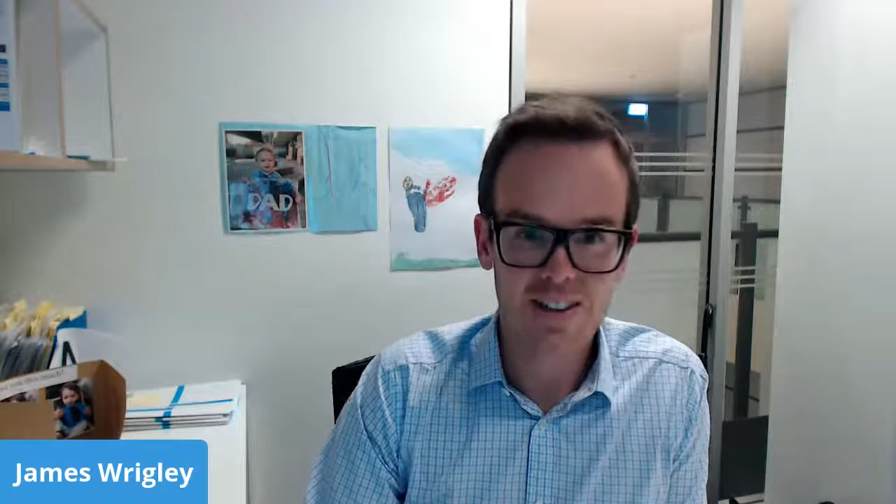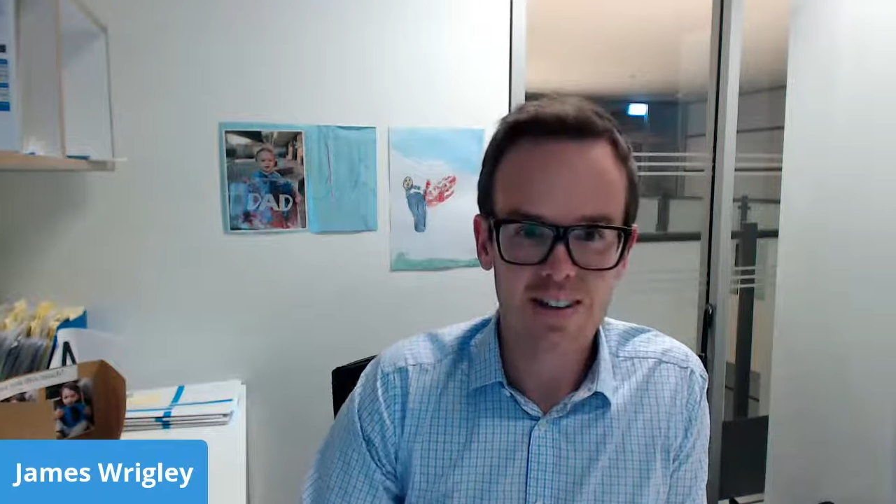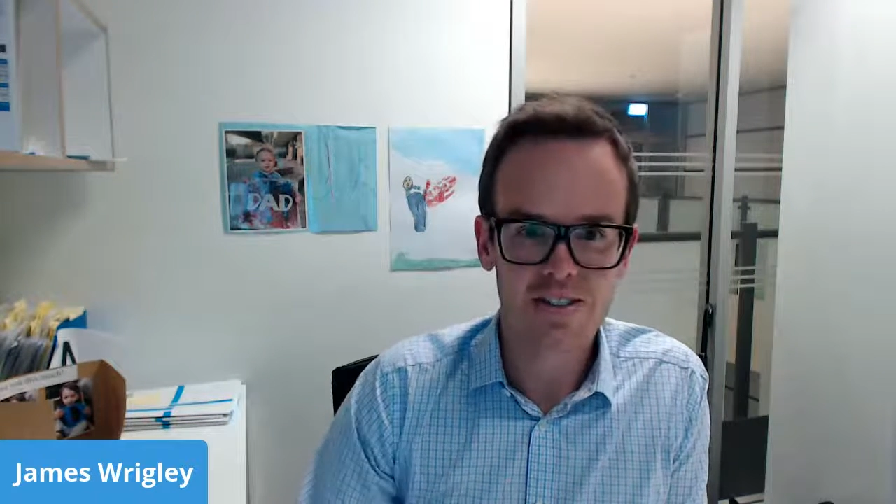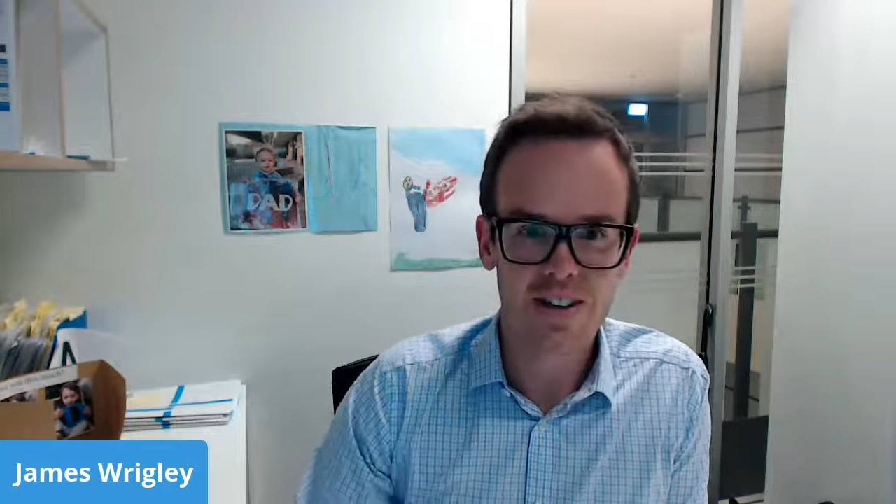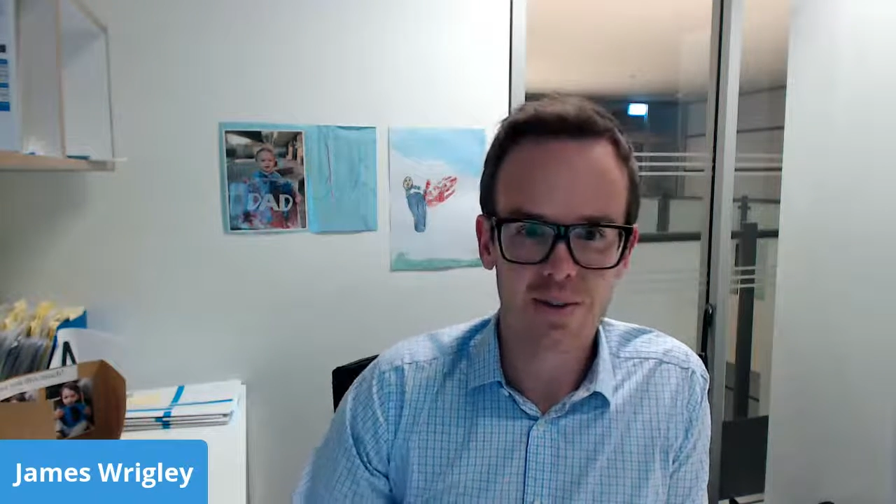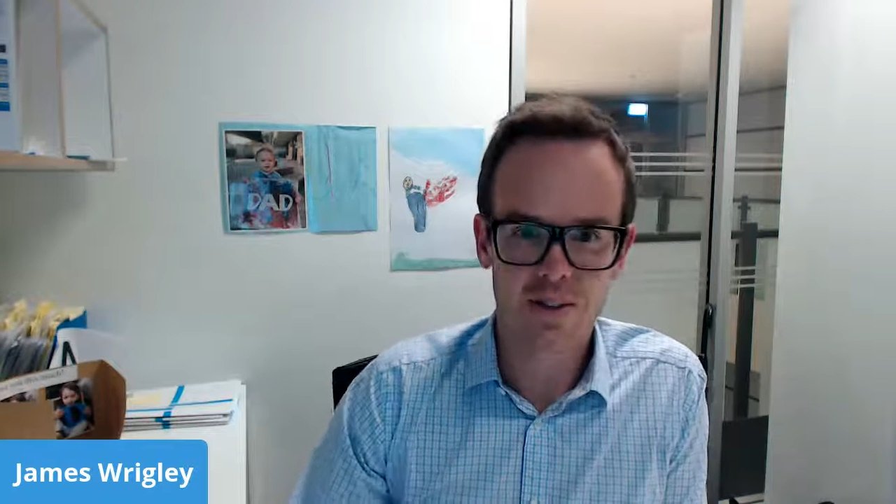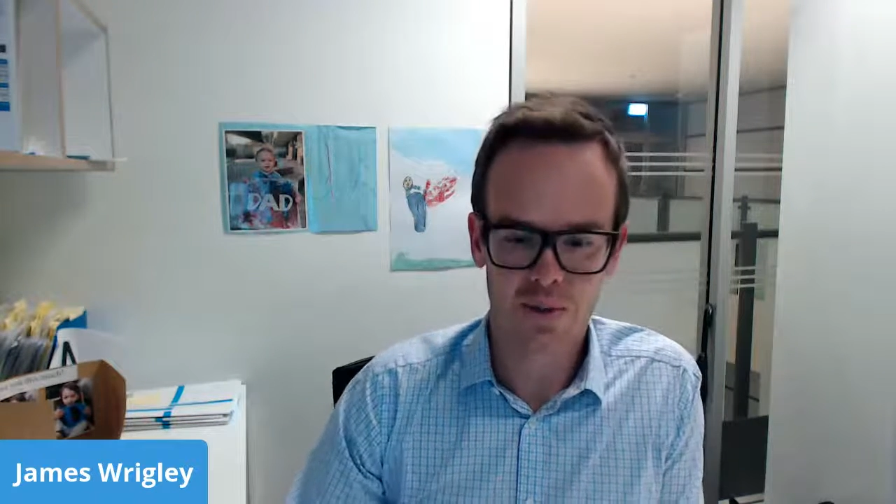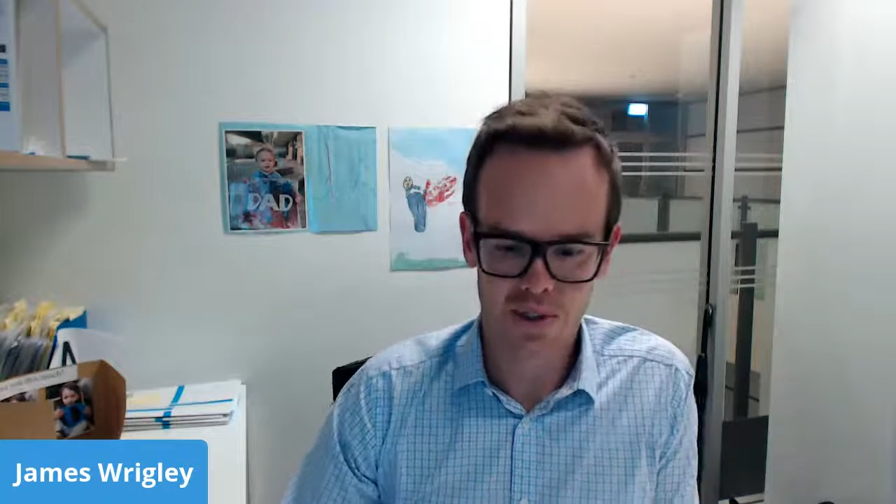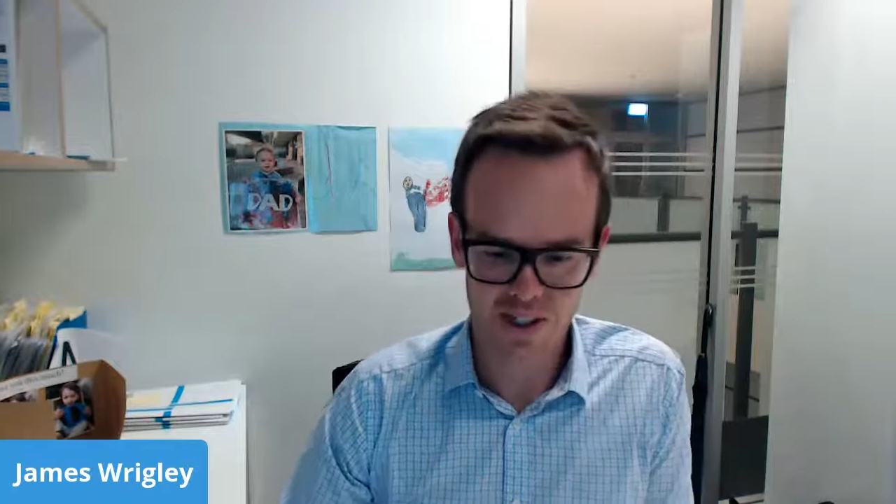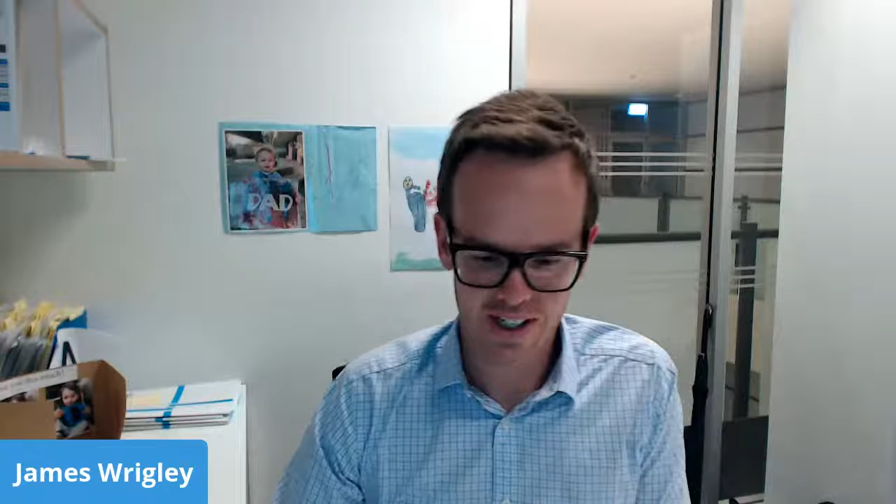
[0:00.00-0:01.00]
If anyone's
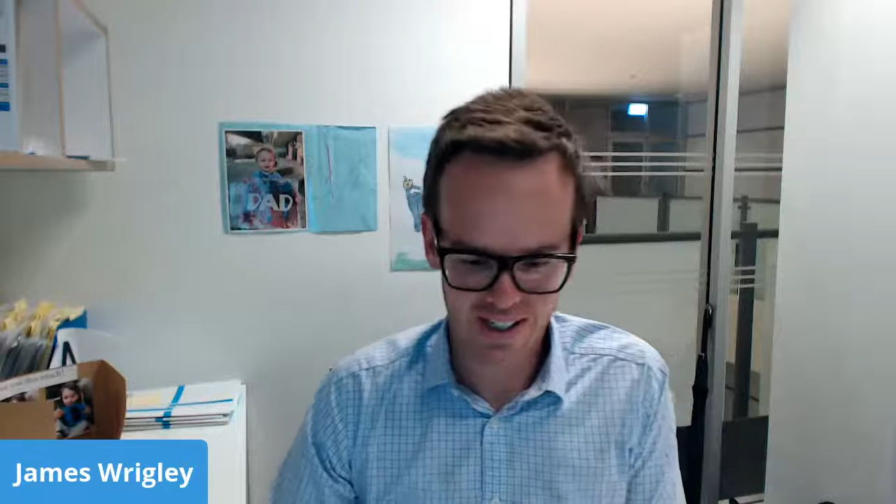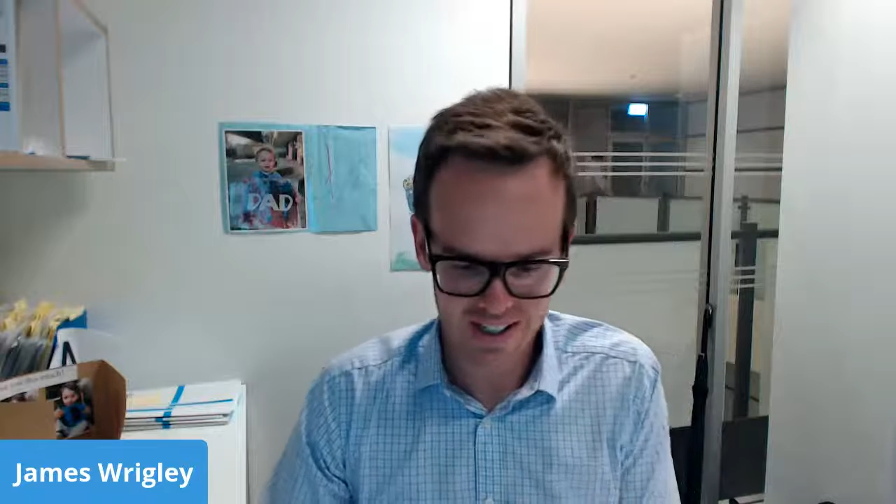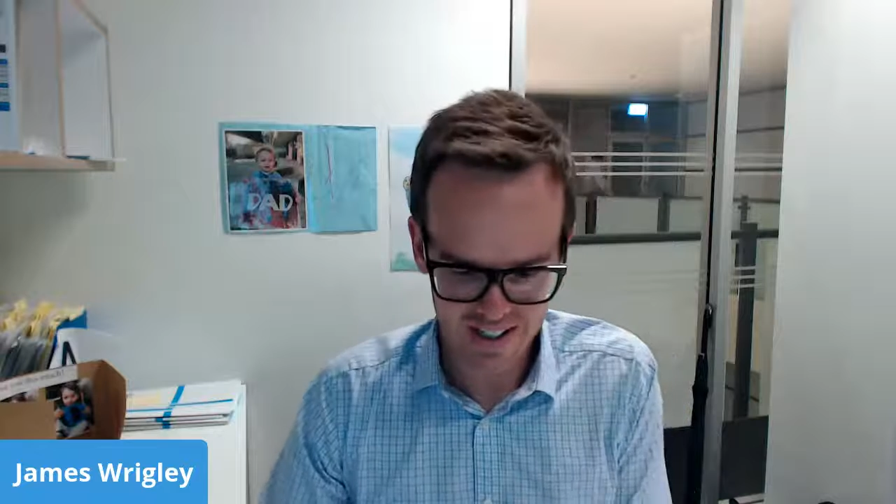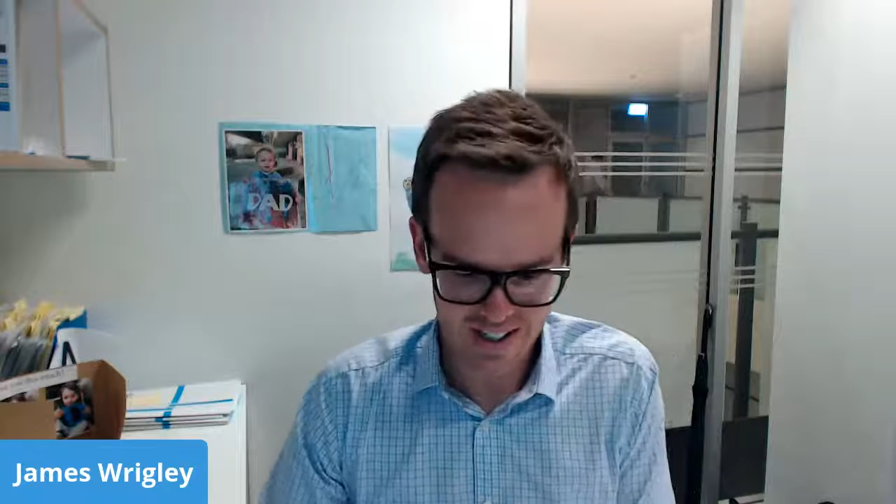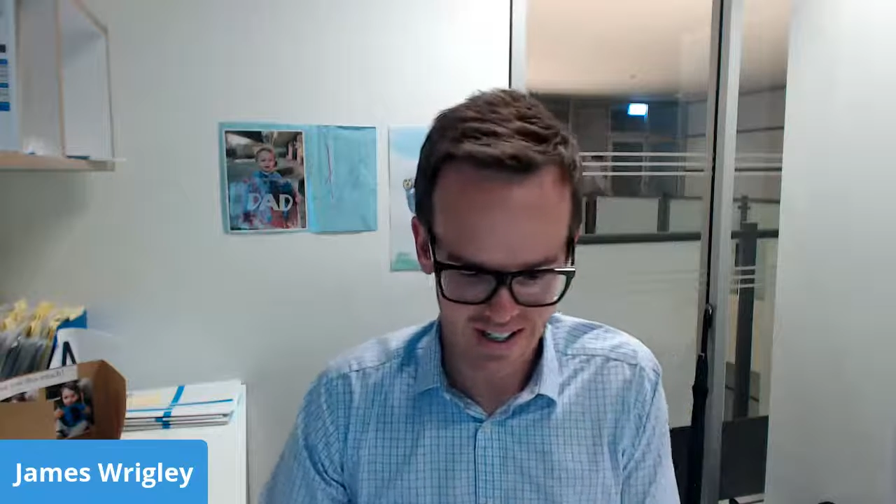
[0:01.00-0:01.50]
watching,